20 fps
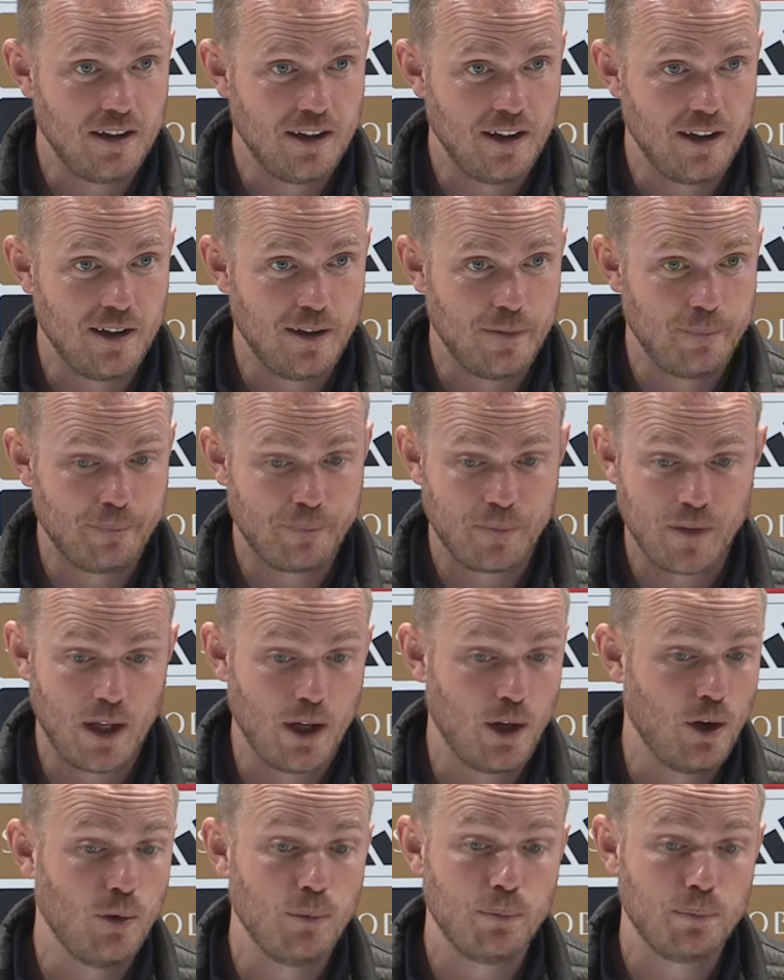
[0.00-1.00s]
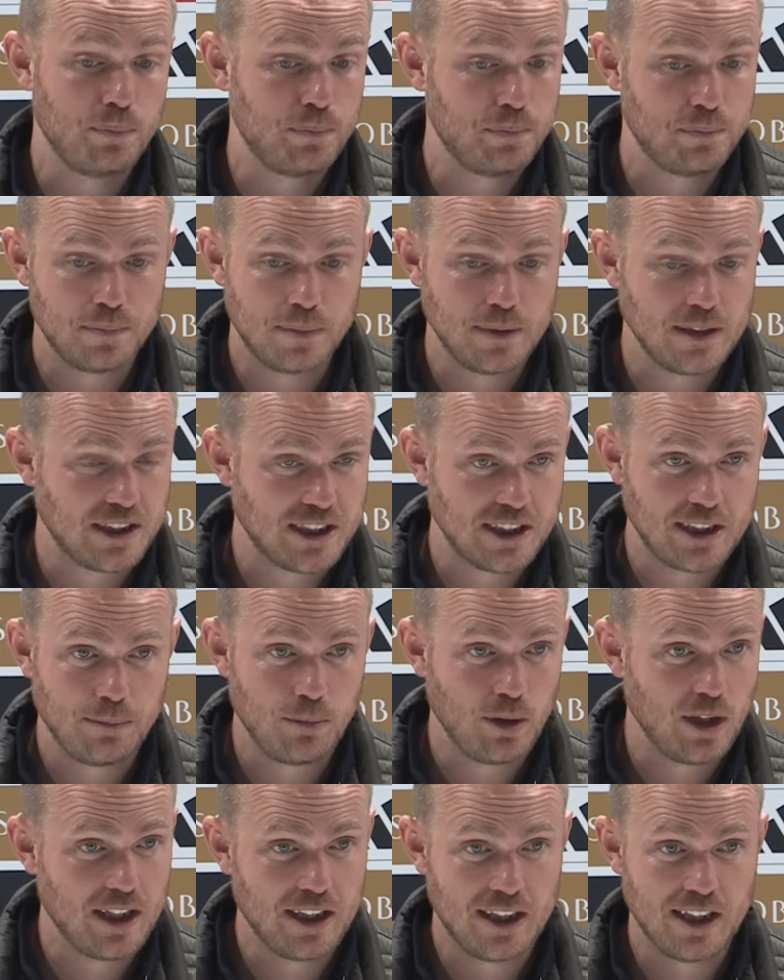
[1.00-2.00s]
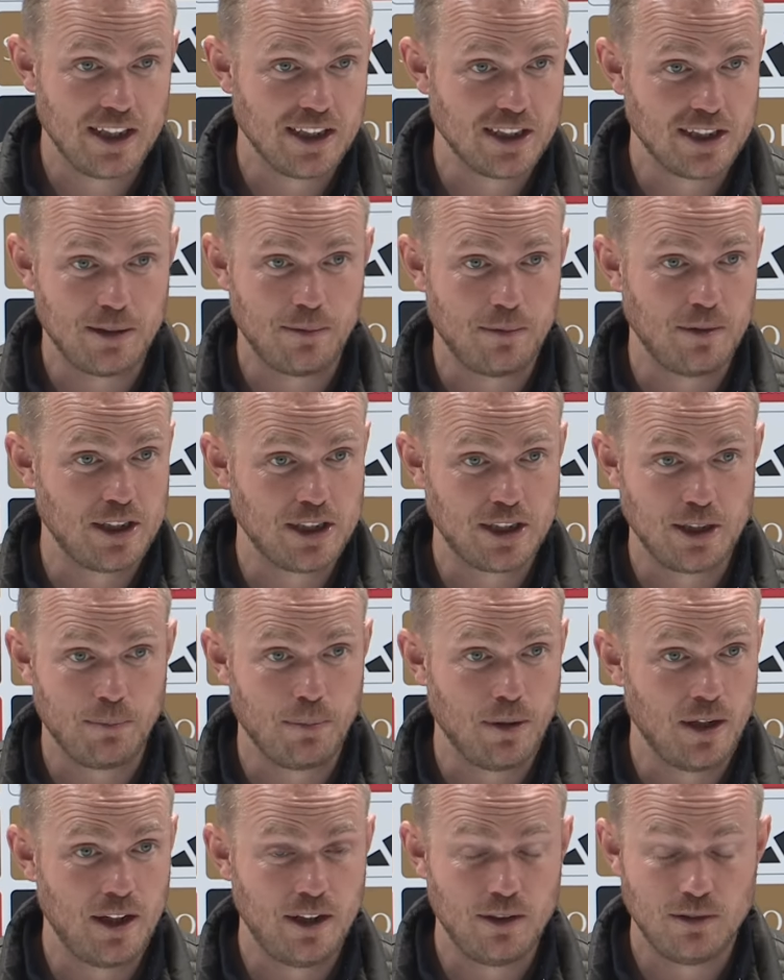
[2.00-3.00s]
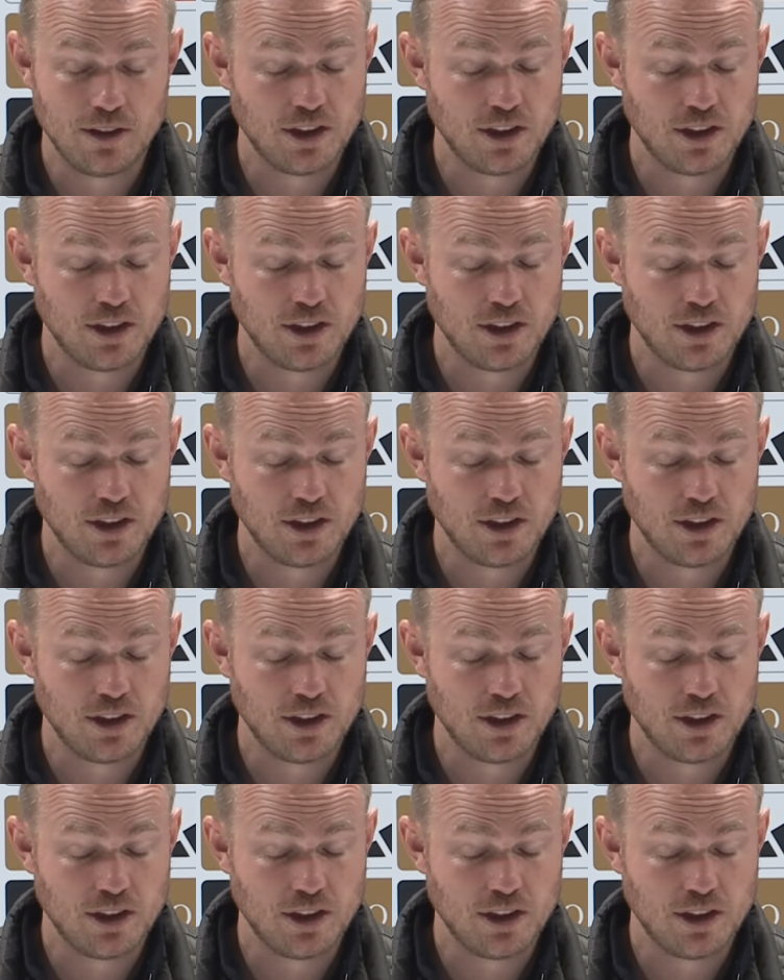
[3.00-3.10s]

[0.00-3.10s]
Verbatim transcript: Um, I hope it's stimulating as a as a player.